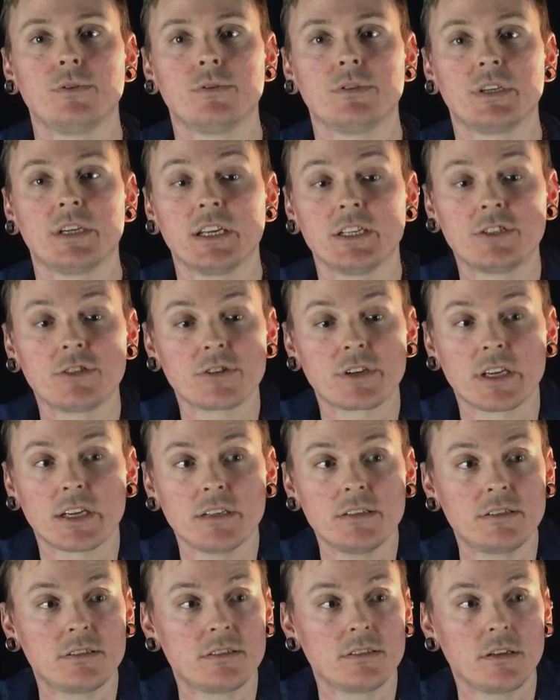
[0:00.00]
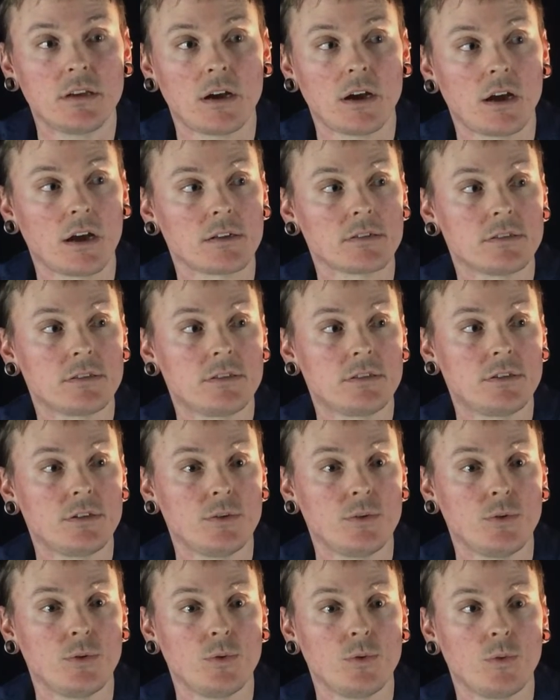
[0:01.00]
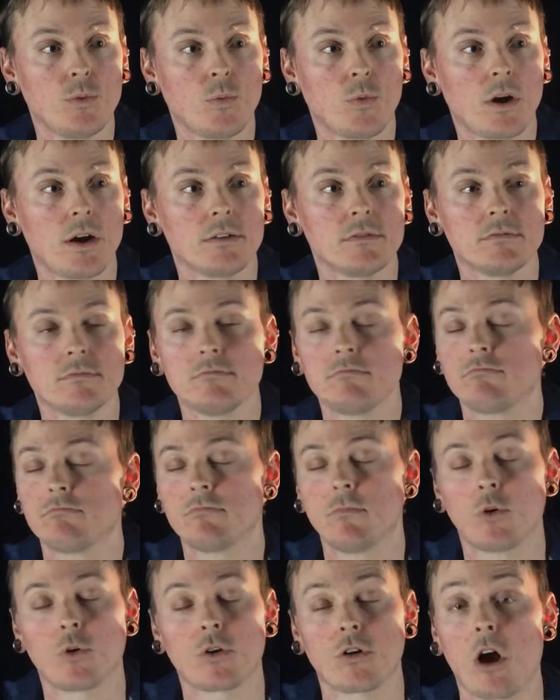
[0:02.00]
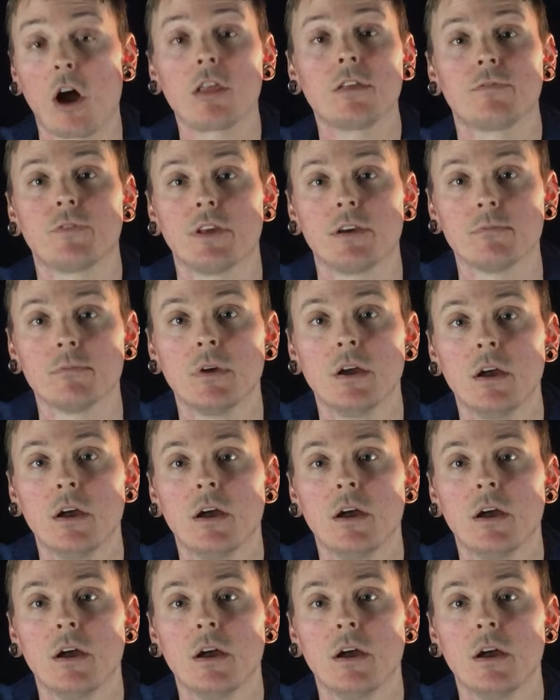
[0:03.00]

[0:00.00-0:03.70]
get your kids to one or all of them.